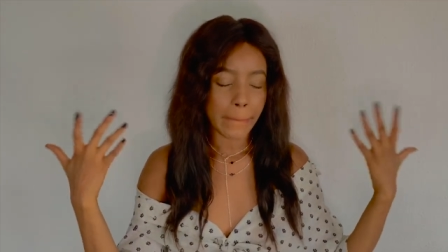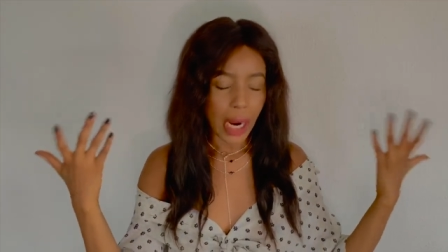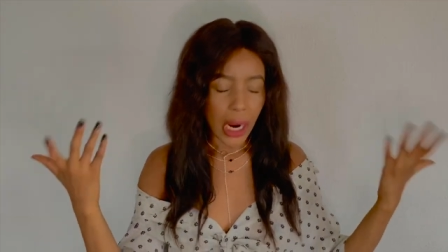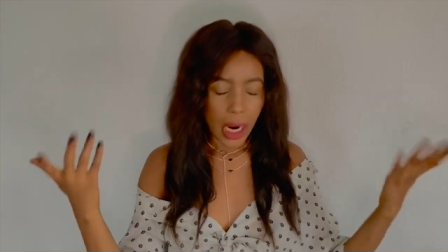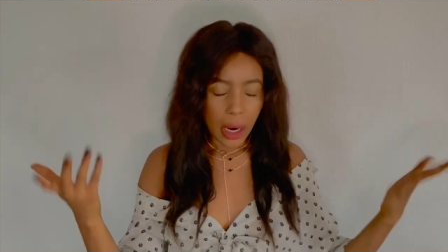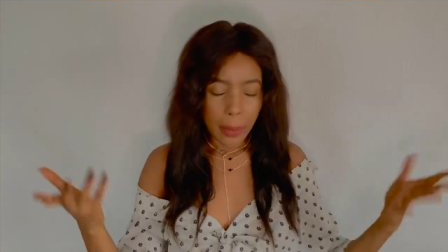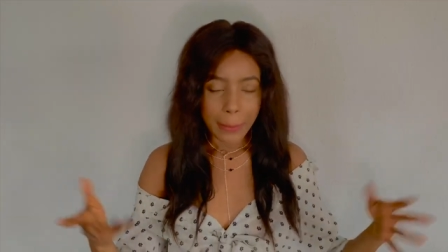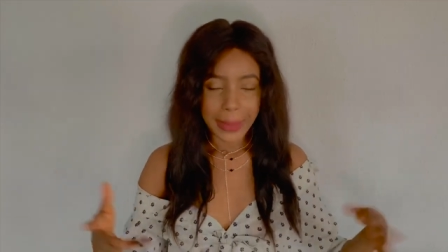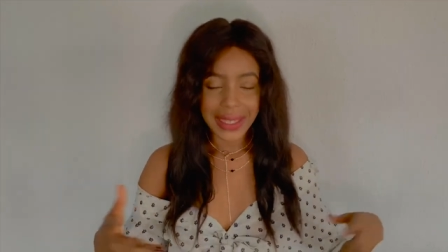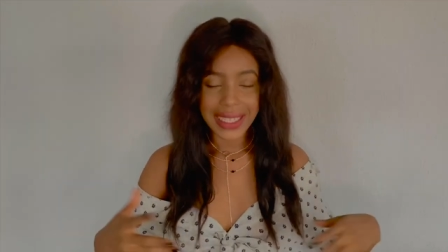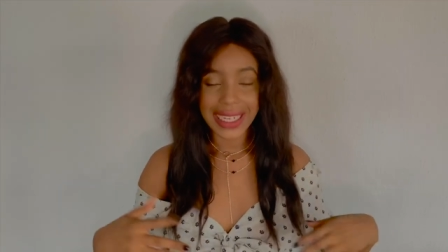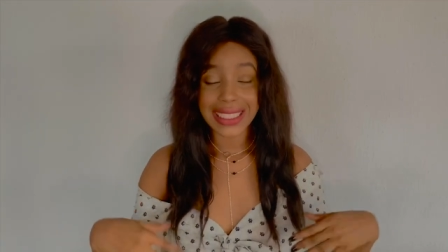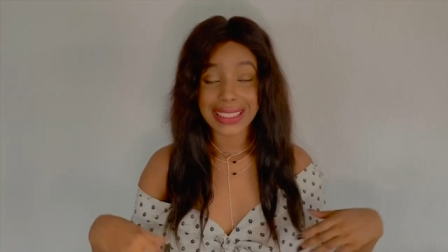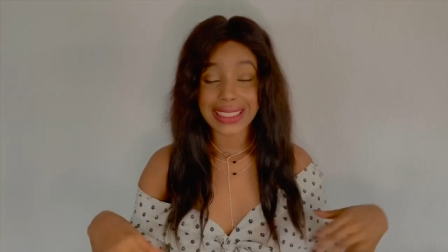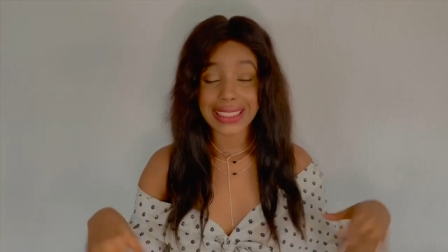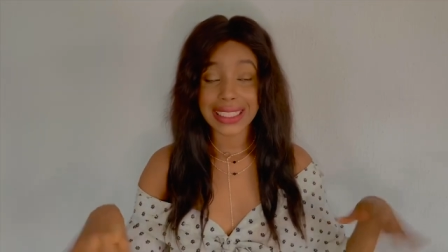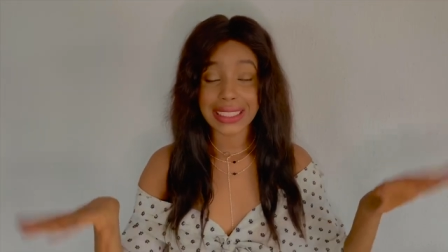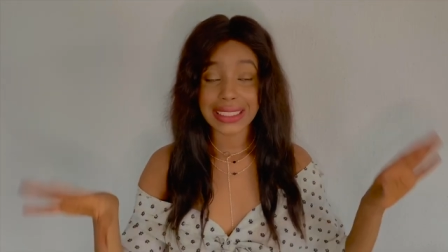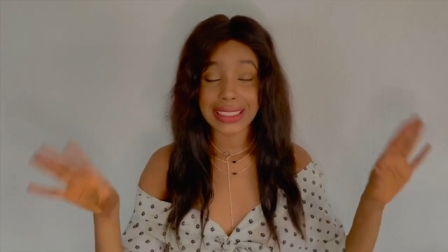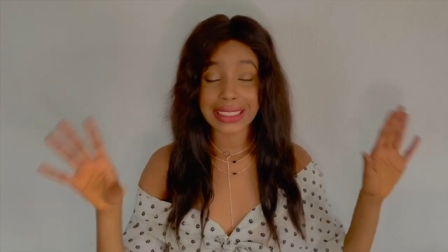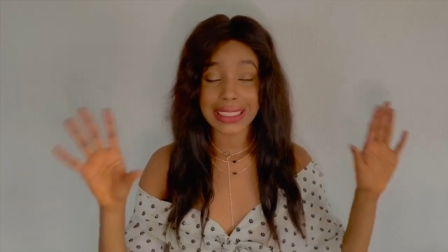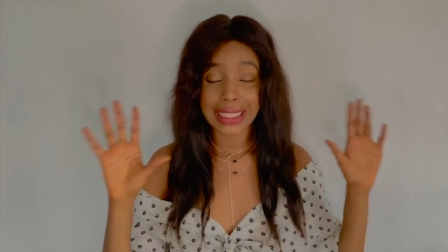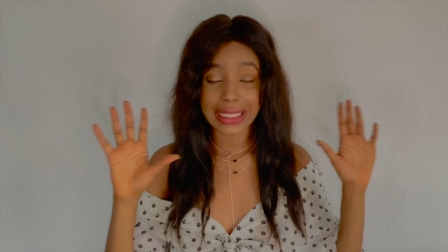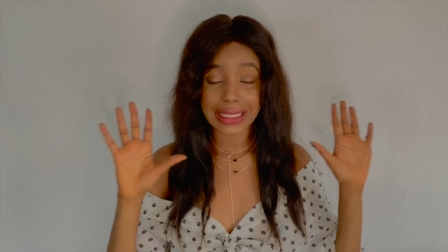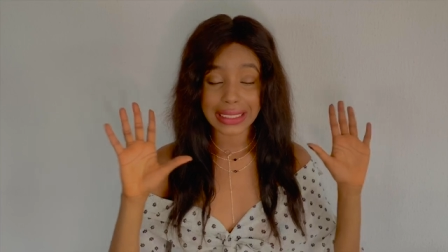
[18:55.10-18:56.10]
but i said
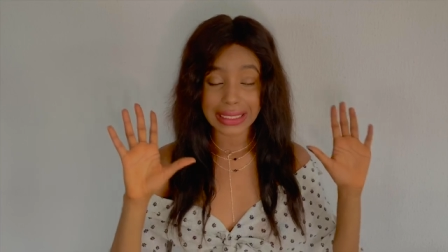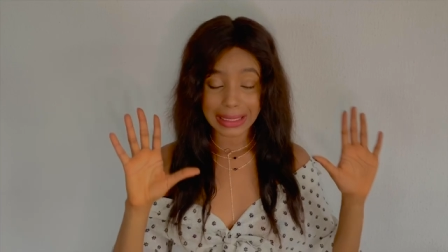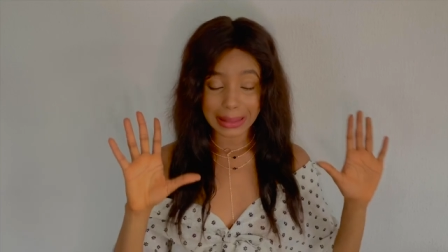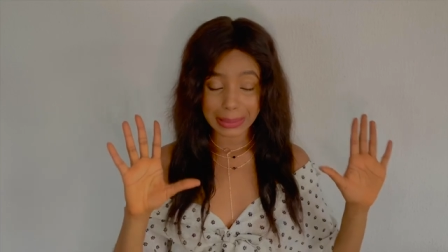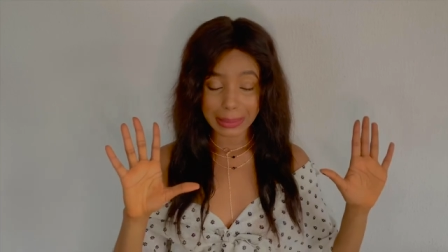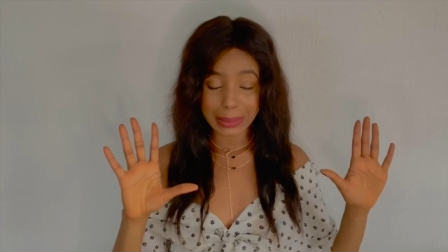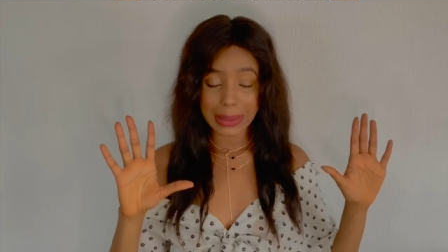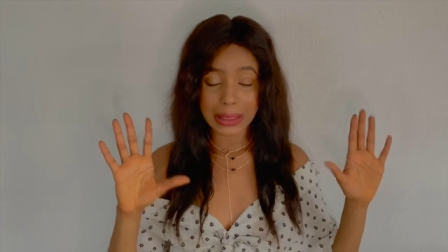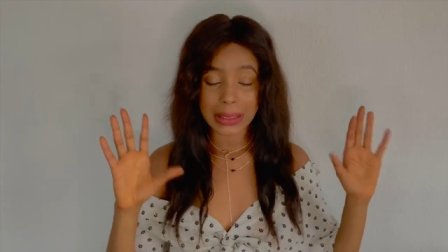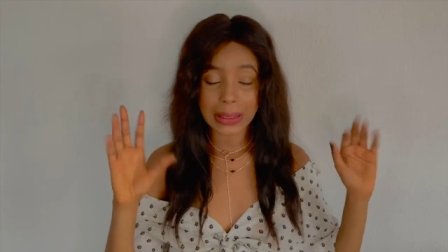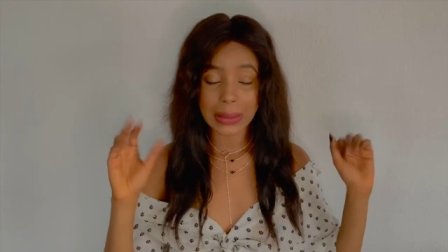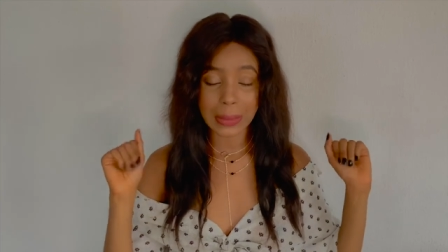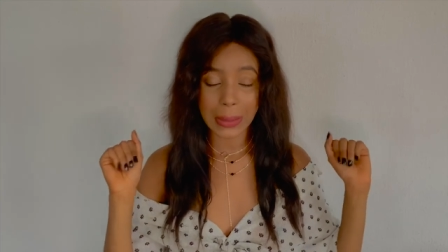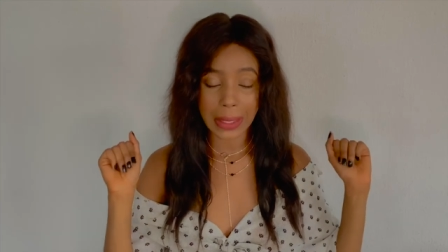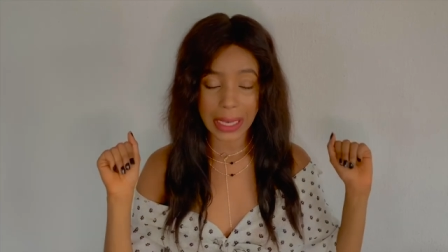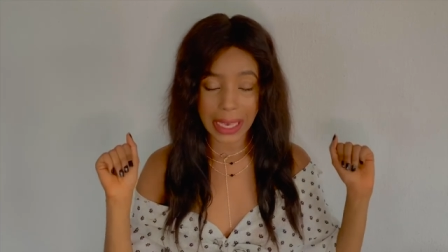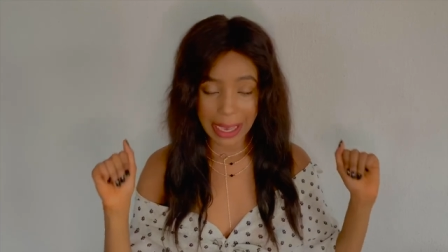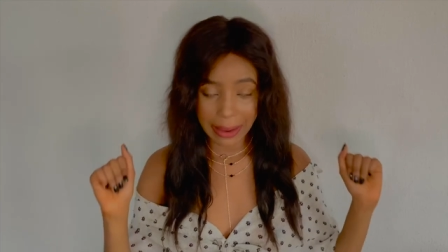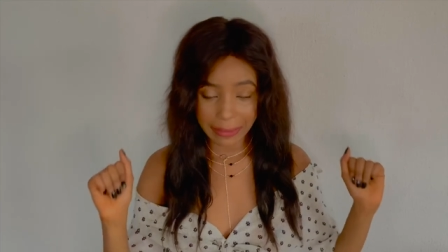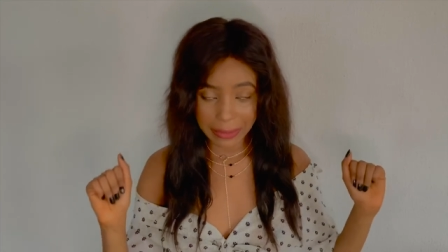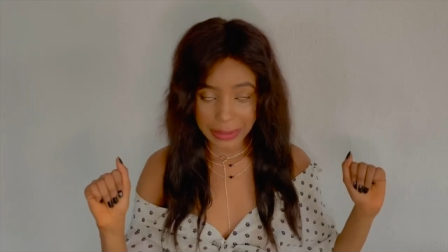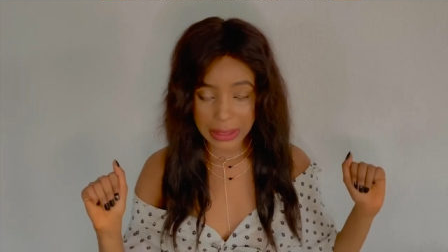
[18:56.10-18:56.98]
10 tips so i have to